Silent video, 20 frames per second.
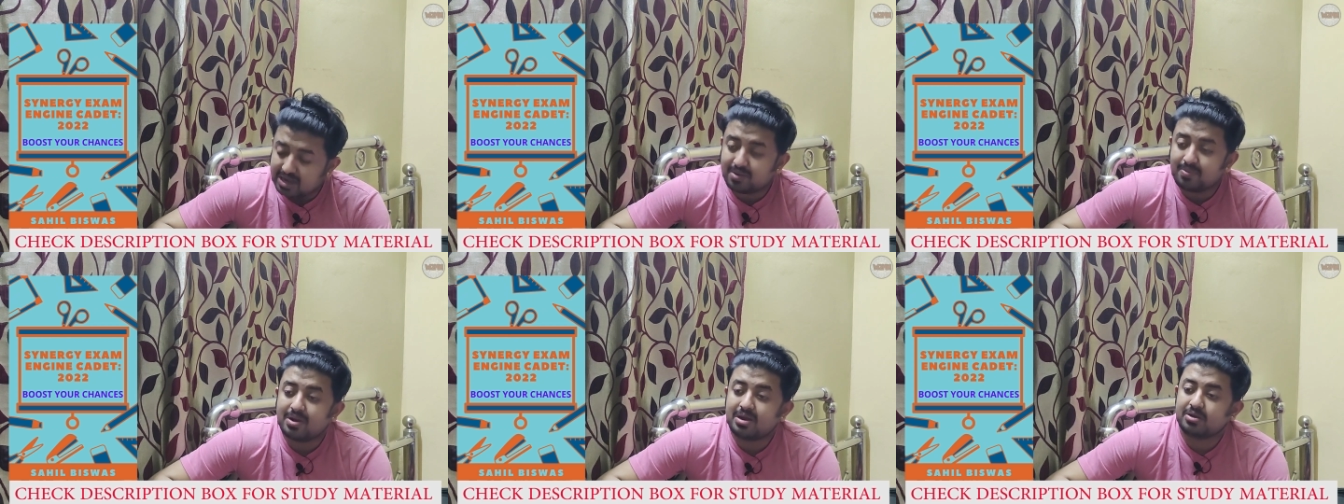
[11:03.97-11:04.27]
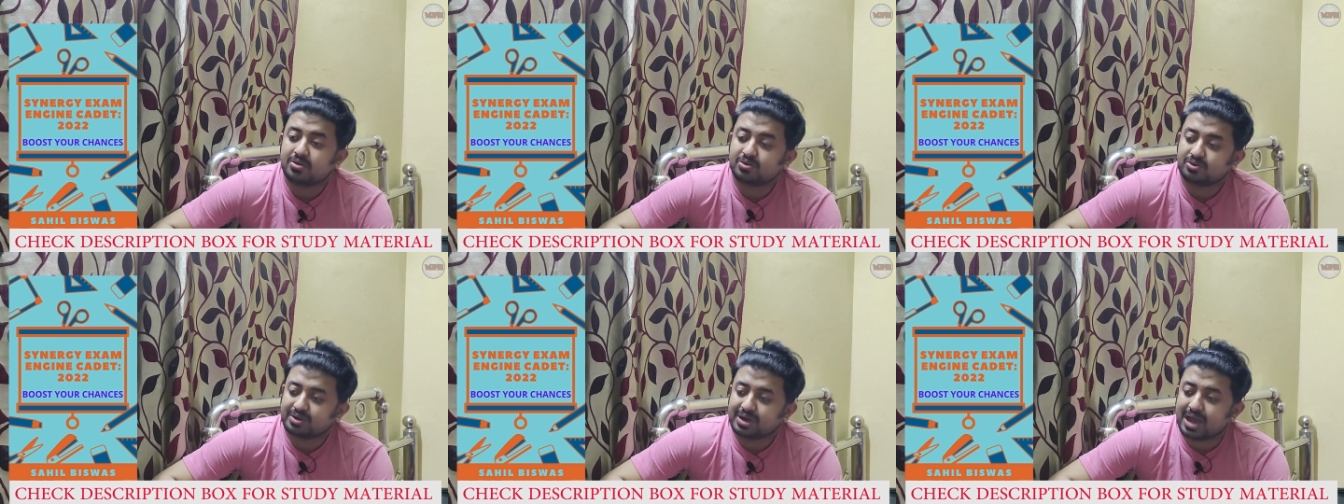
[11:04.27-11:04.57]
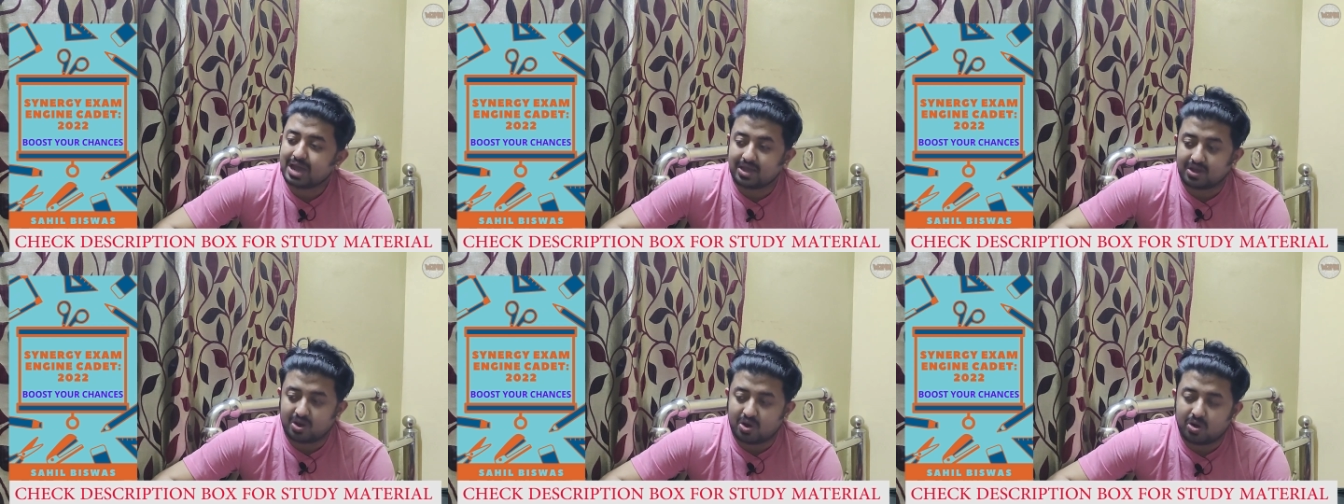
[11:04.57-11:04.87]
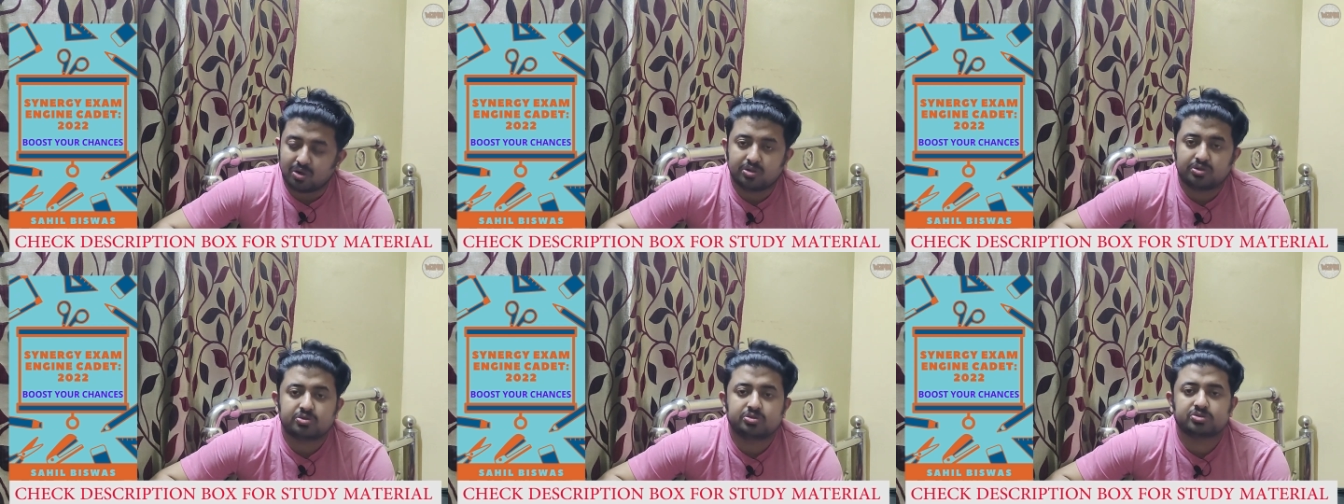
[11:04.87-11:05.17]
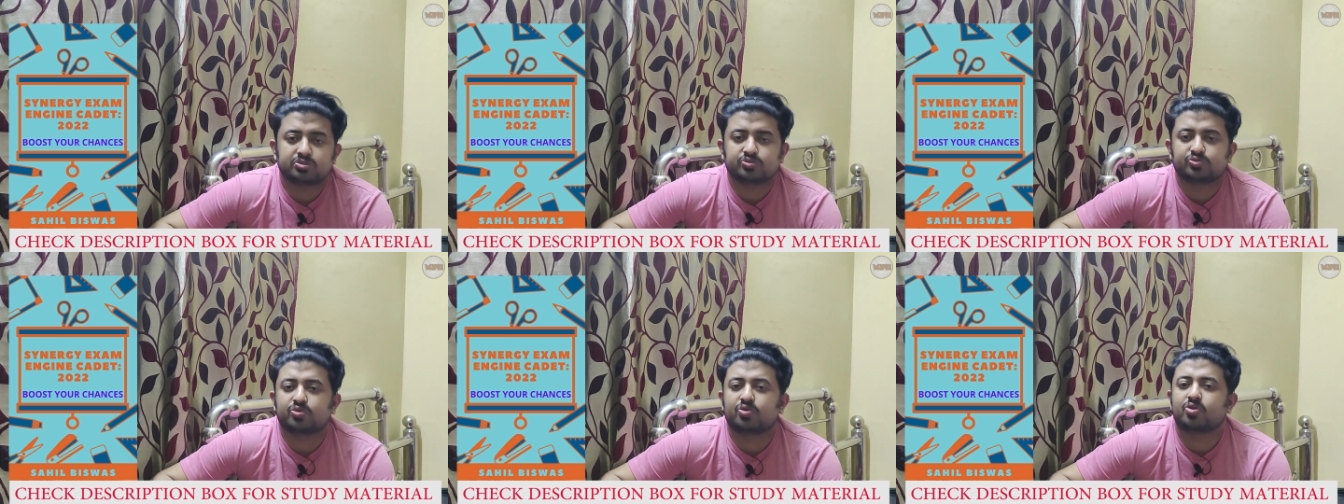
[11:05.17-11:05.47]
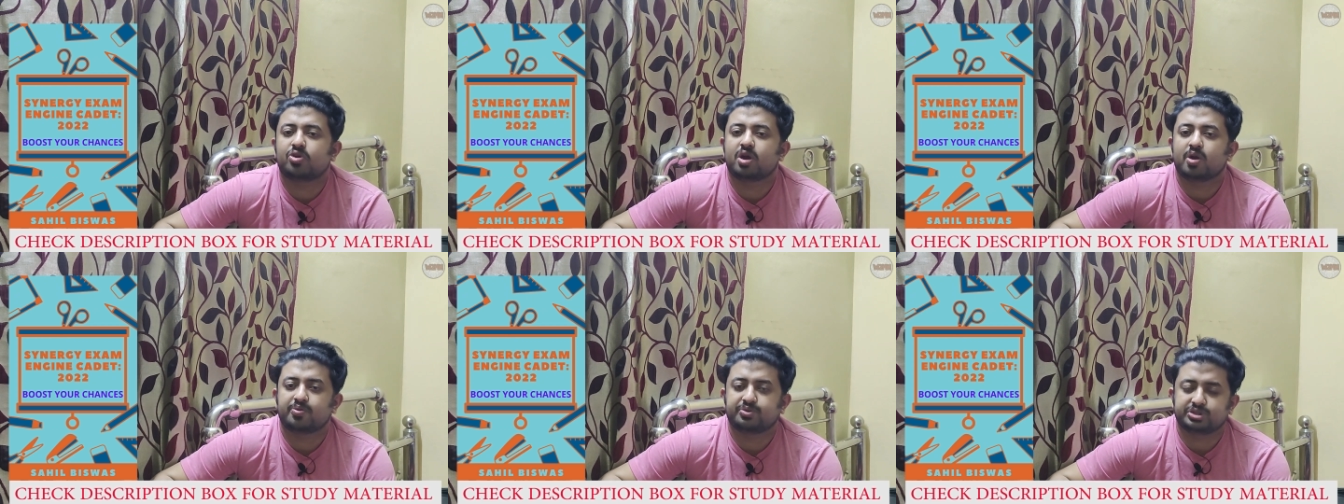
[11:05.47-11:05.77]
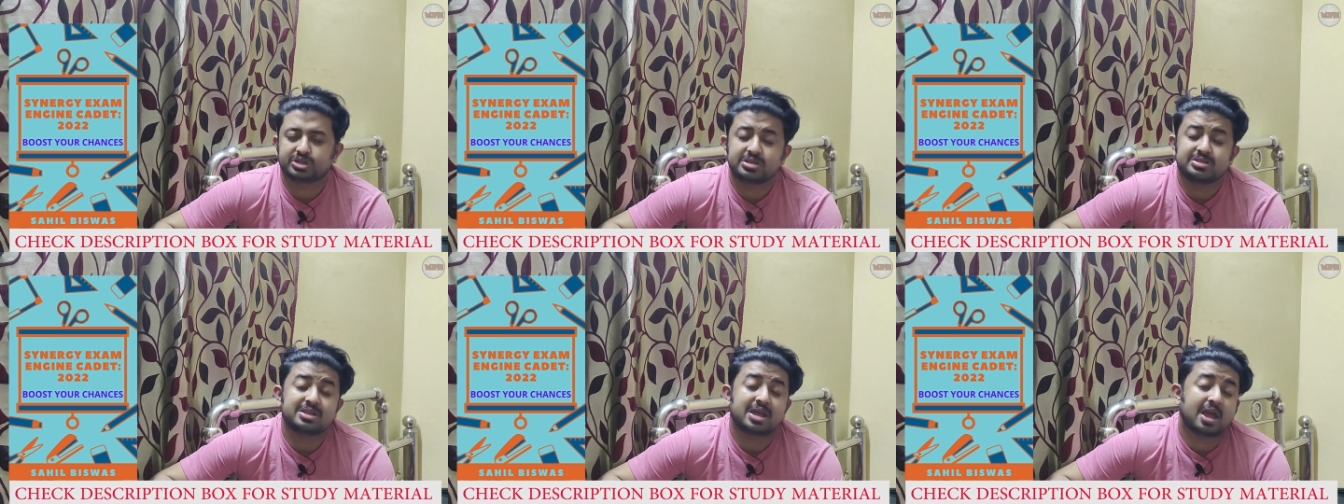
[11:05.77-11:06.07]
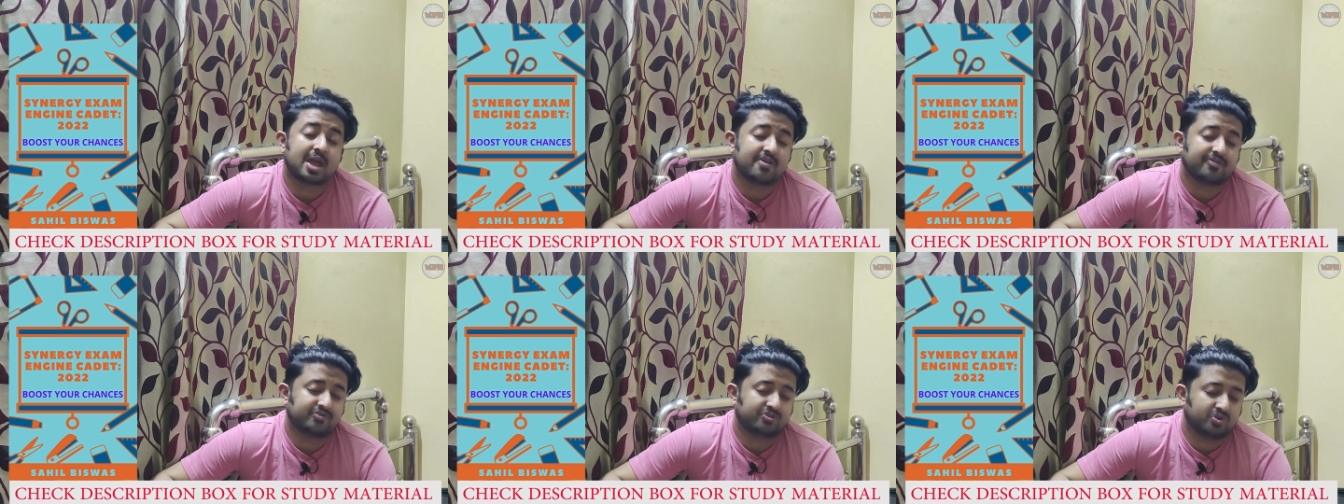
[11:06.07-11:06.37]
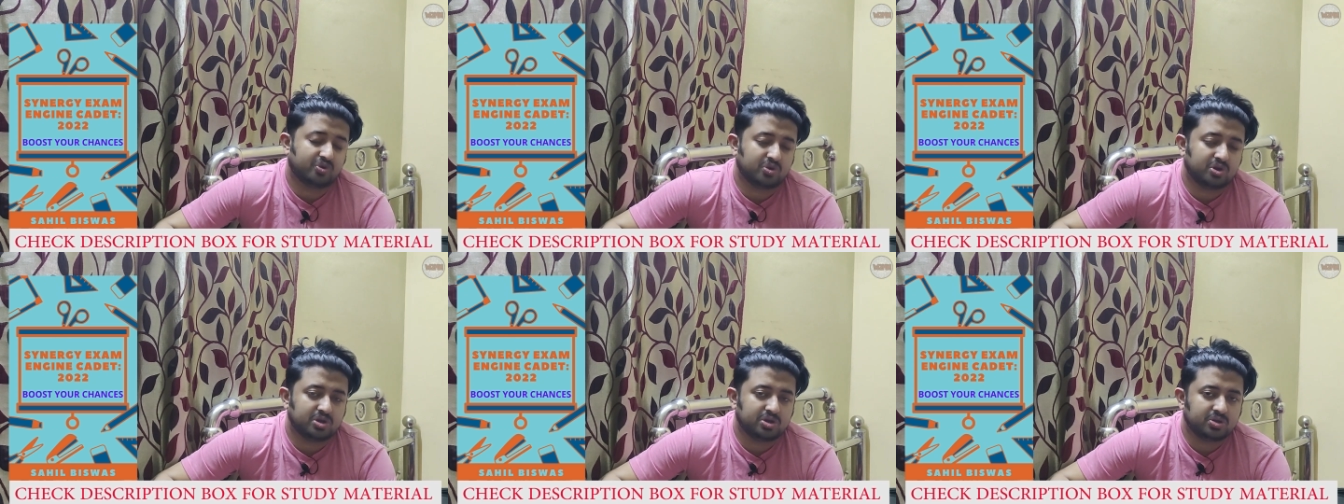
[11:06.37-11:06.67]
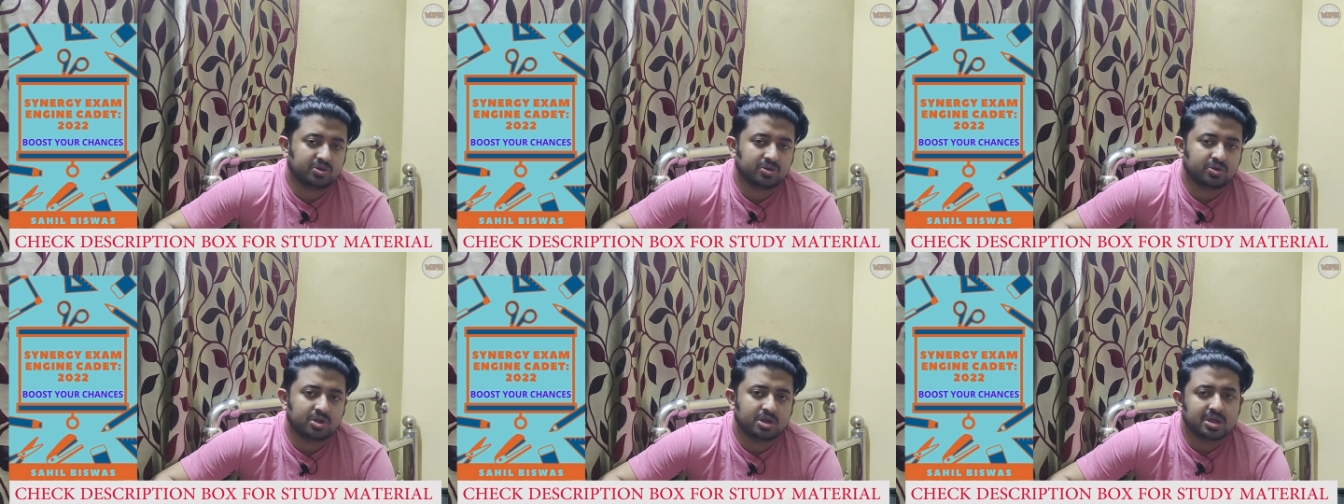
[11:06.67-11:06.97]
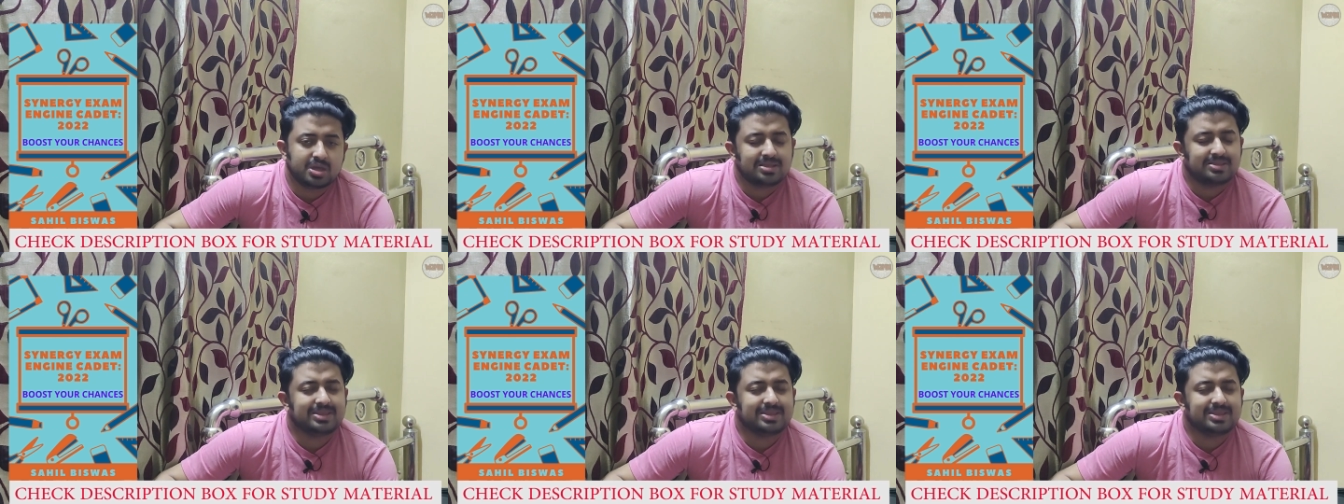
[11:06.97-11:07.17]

unable to crack all those 4 options I have told you,